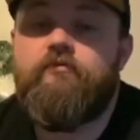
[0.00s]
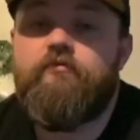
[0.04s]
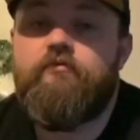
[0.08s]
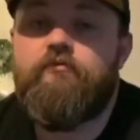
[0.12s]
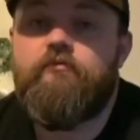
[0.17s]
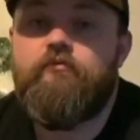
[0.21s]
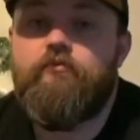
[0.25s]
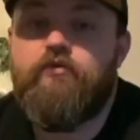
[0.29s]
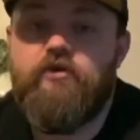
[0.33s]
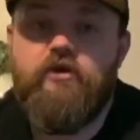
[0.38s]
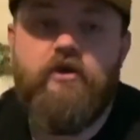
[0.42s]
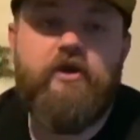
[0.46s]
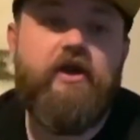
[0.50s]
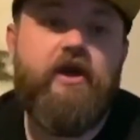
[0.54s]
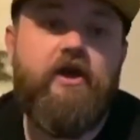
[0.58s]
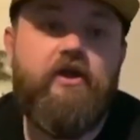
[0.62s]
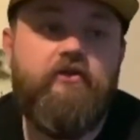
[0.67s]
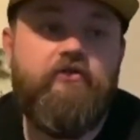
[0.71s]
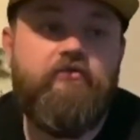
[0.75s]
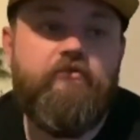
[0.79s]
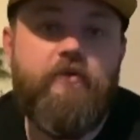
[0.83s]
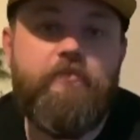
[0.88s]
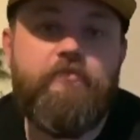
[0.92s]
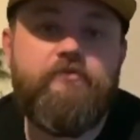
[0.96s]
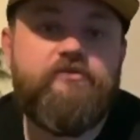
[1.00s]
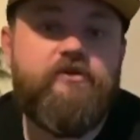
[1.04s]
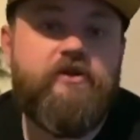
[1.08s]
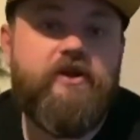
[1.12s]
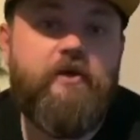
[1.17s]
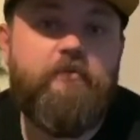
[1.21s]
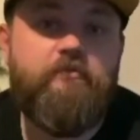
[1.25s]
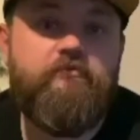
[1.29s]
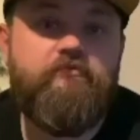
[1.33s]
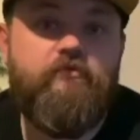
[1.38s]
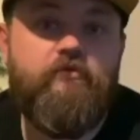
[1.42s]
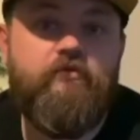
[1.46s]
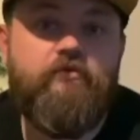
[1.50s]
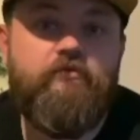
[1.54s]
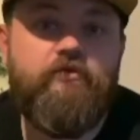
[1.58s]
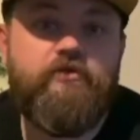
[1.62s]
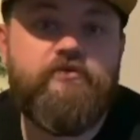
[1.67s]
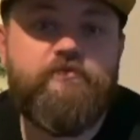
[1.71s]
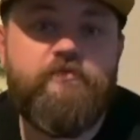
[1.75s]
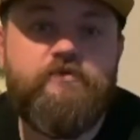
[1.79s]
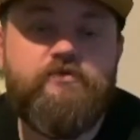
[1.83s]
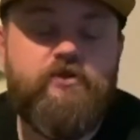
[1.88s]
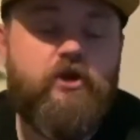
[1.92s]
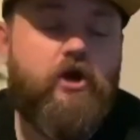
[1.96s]
we don't get another episode out before
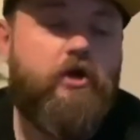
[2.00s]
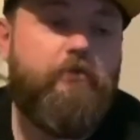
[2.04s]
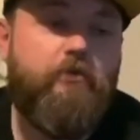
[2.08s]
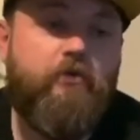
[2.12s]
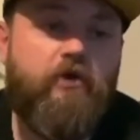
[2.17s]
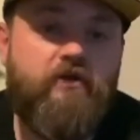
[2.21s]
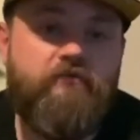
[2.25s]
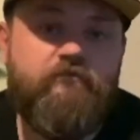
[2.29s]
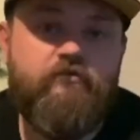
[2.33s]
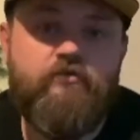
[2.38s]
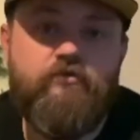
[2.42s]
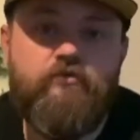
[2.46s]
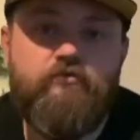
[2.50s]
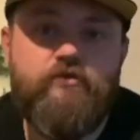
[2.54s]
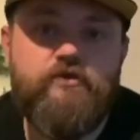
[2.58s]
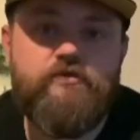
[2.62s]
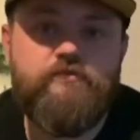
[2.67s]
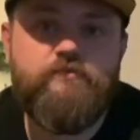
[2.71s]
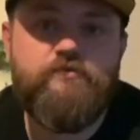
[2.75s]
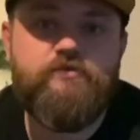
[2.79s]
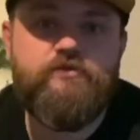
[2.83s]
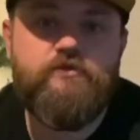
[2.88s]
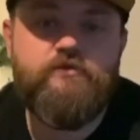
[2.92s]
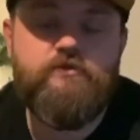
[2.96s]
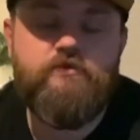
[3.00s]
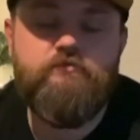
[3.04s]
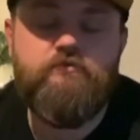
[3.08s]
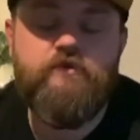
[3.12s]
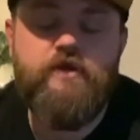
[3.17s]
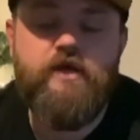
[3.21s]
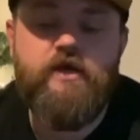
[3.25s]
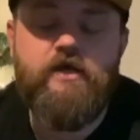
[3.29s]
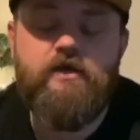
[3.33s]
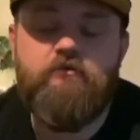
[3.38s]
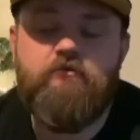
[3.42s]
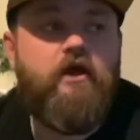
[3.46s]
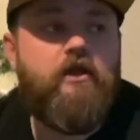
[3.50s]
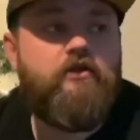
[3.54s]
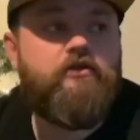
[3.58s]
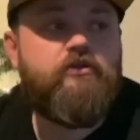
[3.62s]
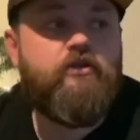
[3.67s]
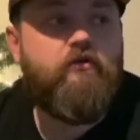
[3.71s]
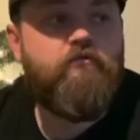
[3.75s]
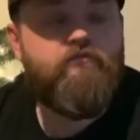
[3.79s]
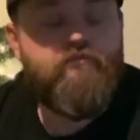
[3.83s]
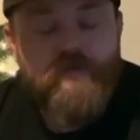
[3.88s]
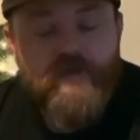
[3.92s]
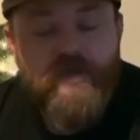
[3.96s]
Christmas, I hope you all have a good Christmas and New Year.
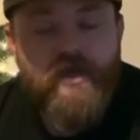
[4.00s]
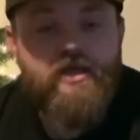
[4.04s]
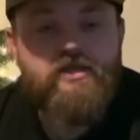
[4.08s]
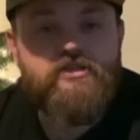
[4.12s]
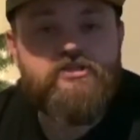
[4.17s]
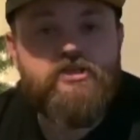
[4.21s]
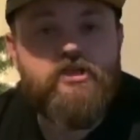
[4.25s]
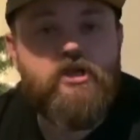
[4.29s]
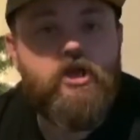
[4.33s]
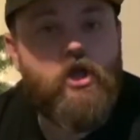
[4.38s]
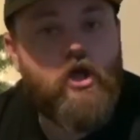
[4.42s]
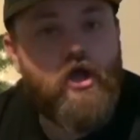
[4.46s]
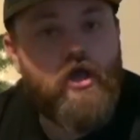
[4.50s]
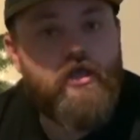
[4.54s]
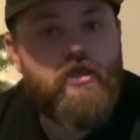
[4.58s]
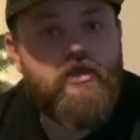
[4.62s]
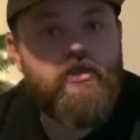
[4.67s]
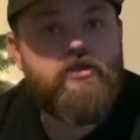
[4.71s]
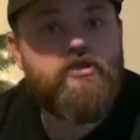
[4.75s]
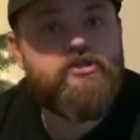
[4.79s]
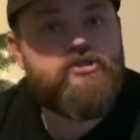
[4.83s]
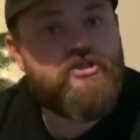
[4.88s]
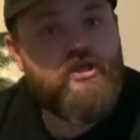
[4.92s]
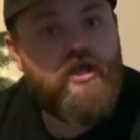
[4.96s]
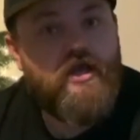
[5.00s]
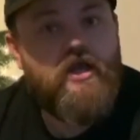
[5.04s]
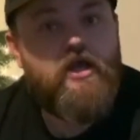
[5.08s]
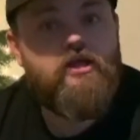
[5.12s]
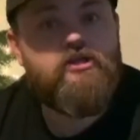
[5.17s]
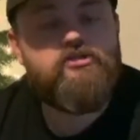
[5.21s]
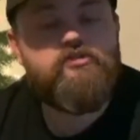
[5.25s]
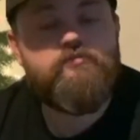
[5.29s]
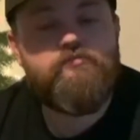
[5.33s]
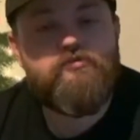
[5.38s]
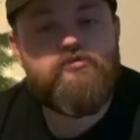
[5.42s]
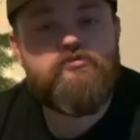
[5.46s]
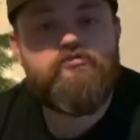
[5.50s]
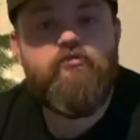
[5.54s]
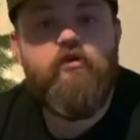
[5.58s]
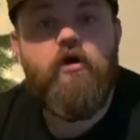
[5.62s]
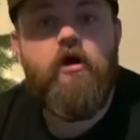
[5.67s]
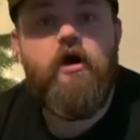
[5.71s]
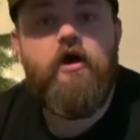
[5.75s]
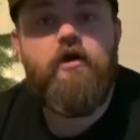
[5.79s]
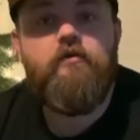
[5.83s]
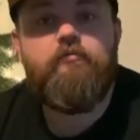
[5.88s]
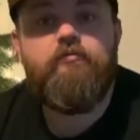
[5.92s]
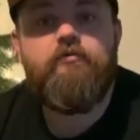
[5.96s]
Don't forget to like, share and
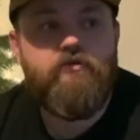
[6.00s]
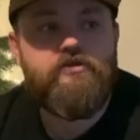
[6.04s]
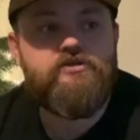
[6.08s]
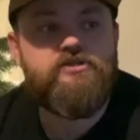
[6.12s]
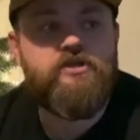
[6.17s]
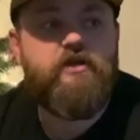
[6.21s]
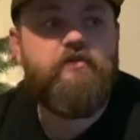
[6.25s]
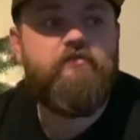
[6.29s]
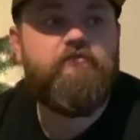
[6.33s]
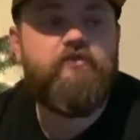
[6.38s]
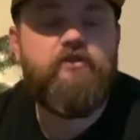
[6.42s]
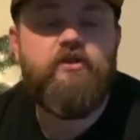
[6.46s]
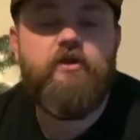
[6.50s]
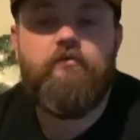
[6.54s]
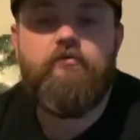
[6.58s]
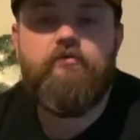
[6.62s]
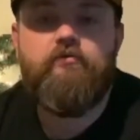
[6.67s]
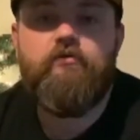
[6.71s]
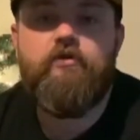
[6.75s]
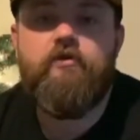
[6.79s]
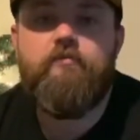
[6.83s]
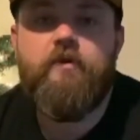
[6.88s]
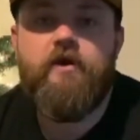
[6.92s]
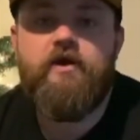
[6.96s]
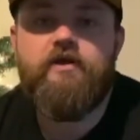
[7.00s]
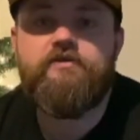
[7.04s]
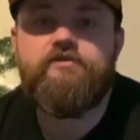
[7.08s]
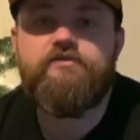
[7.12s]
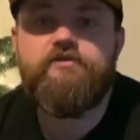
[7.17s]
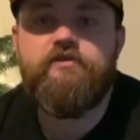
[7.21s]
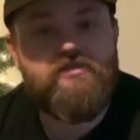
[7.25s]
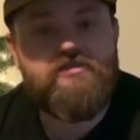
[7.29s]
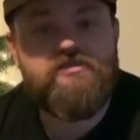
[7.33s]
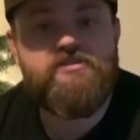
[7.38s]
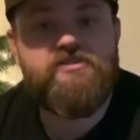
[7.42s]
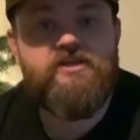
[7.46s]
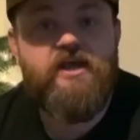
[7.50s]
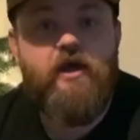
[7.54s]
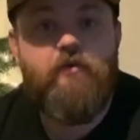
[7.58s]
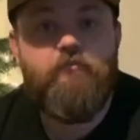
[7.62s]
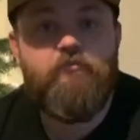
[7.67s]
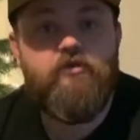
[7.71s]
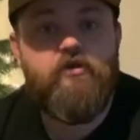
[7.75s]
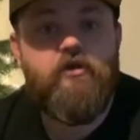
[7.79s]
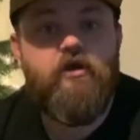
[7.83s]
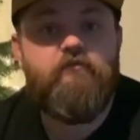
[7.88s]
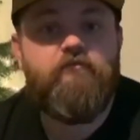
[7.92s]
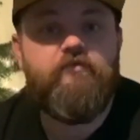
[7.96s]
subscribe. Share the video with all your mates and
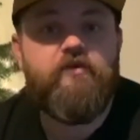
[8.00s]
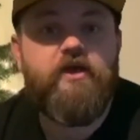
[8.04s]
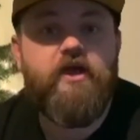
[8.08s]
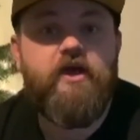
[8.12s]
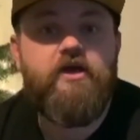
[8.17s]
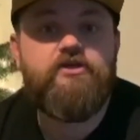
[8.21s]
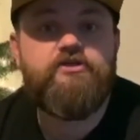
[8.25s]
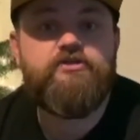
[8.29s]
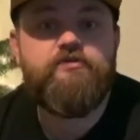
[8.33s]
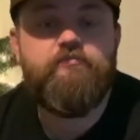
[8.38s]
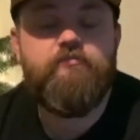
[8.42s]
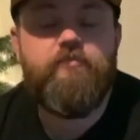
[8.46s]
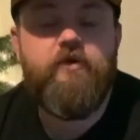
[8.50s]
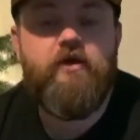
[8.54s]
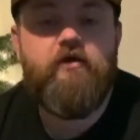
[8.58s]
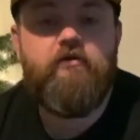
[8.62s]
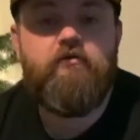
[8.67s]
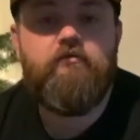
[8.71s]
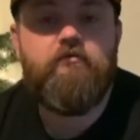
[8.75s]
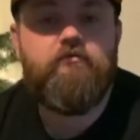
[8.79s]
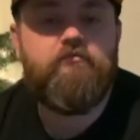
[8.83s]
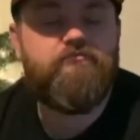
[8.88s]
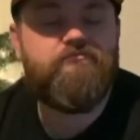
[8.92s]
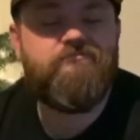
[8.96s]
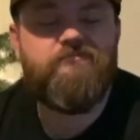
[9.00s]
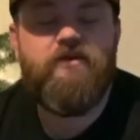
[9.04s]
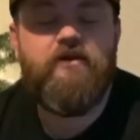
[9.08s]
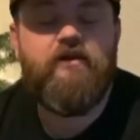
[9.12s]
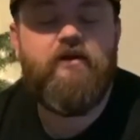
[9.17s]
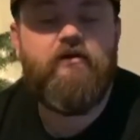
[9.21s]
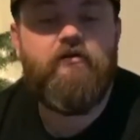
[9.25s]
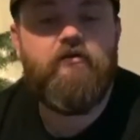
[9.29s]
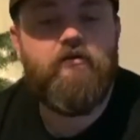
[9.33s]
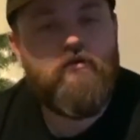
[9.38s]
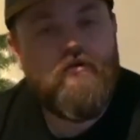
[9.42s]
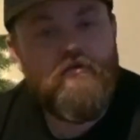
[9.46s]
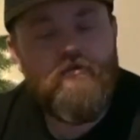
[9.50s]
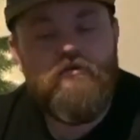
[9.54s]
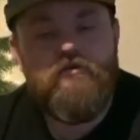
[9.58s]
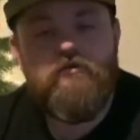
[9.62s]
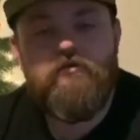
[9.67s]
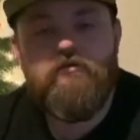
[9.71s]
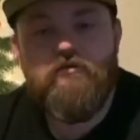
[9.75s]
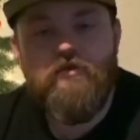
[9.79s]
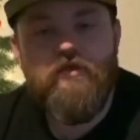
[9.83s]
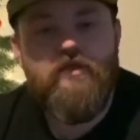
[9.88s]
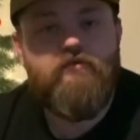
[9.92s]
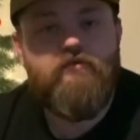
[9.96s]
tap the notification bell. Oh, got that